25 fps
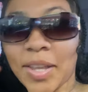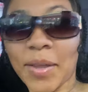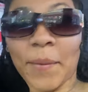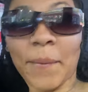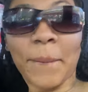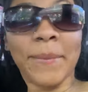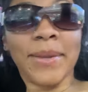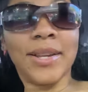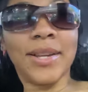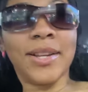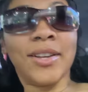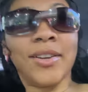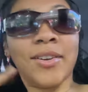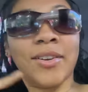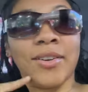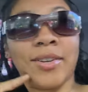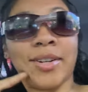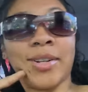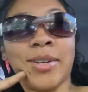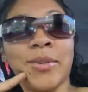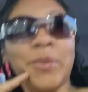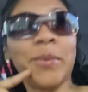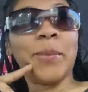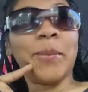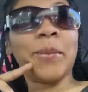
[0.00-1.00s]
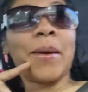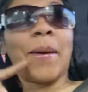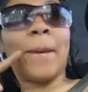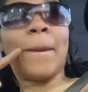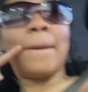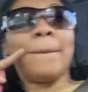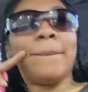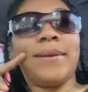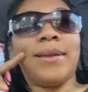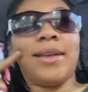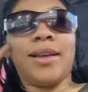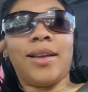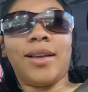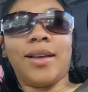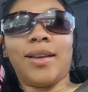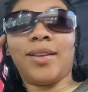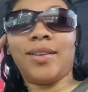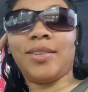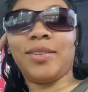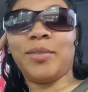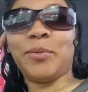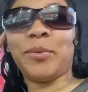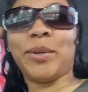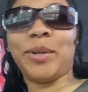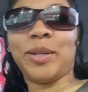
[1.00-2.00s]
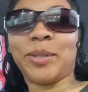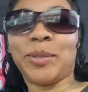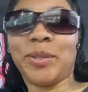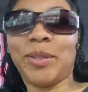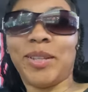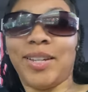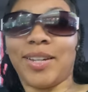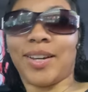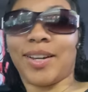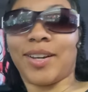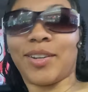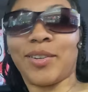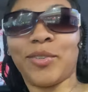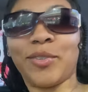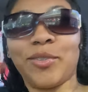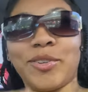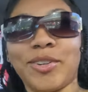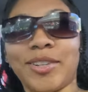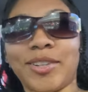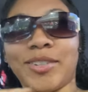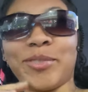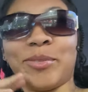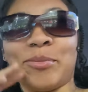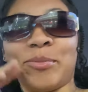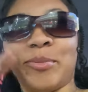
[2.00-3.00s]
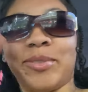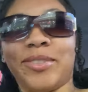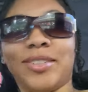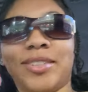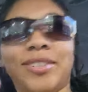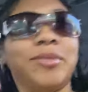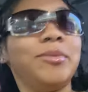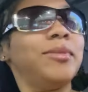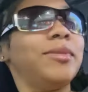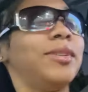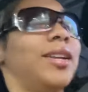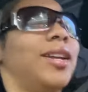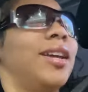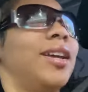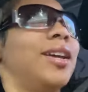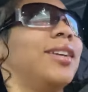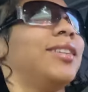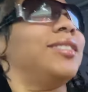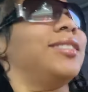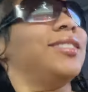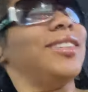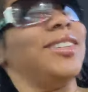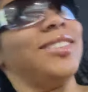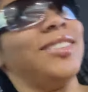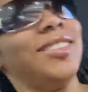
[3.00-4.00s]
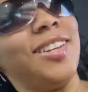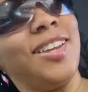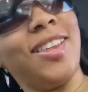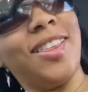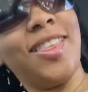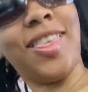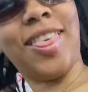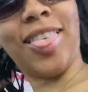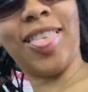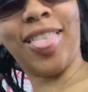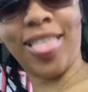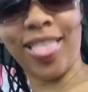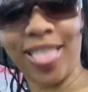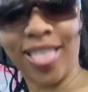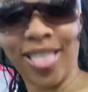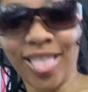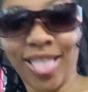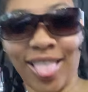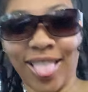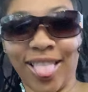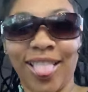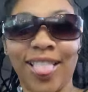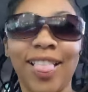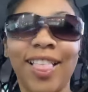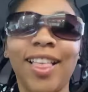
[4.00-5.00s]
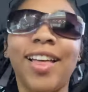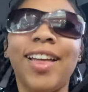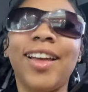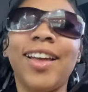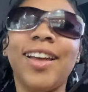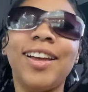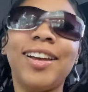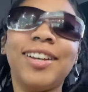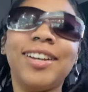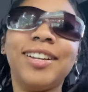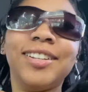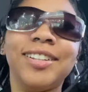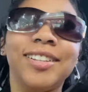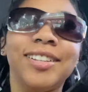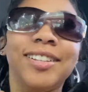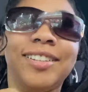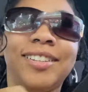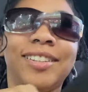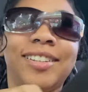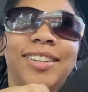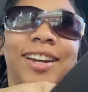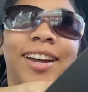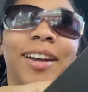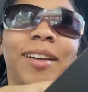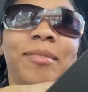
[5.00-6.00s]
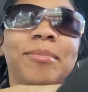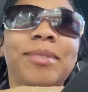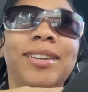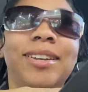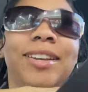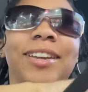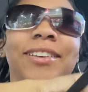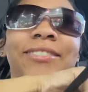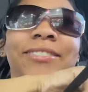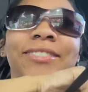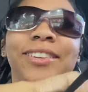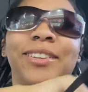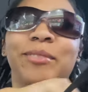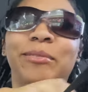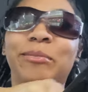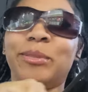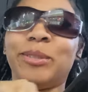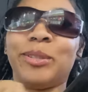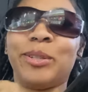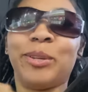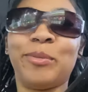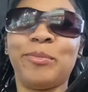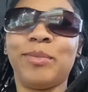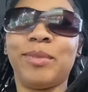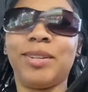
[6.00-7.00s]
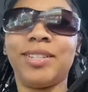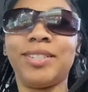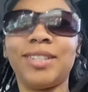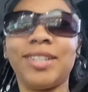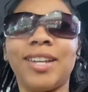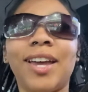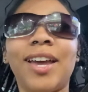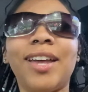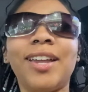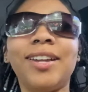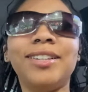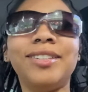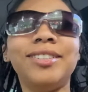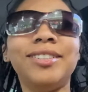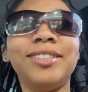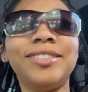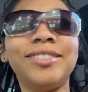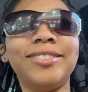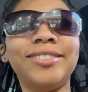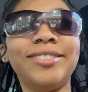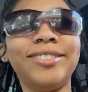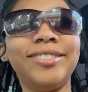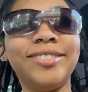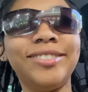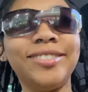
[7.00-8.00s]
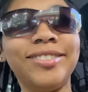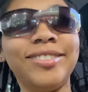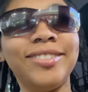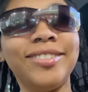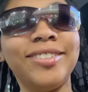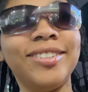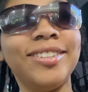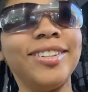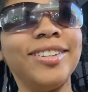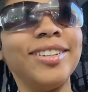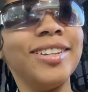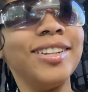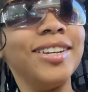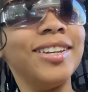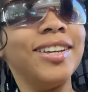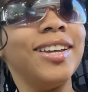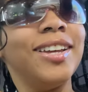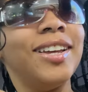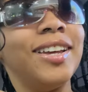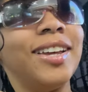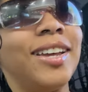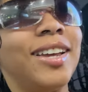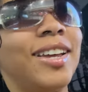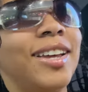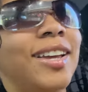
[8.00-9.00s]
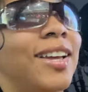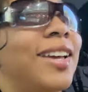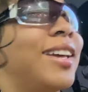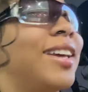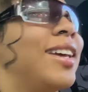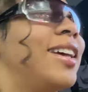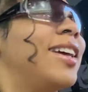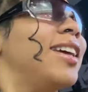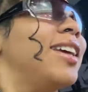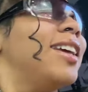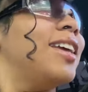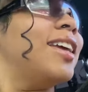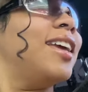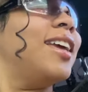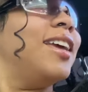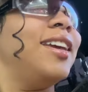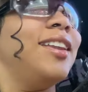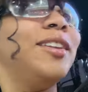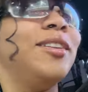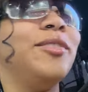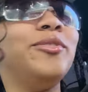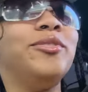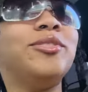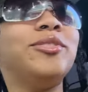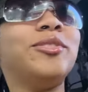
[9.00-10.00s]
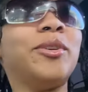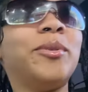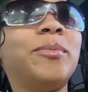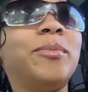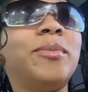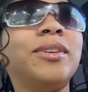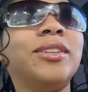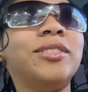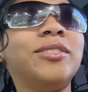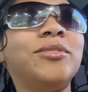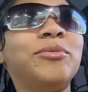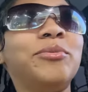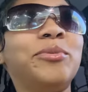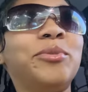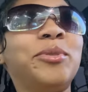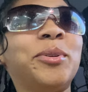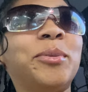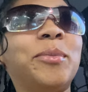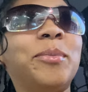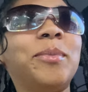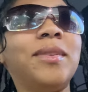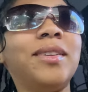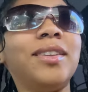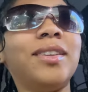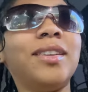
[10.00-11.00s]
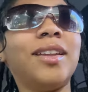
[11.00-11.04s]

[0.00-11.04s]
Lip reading: I'm in the car with my man. Well, he's not in the car, I'm ready to get it. Yeah, I've been giving him so much attitude. He do so much for me.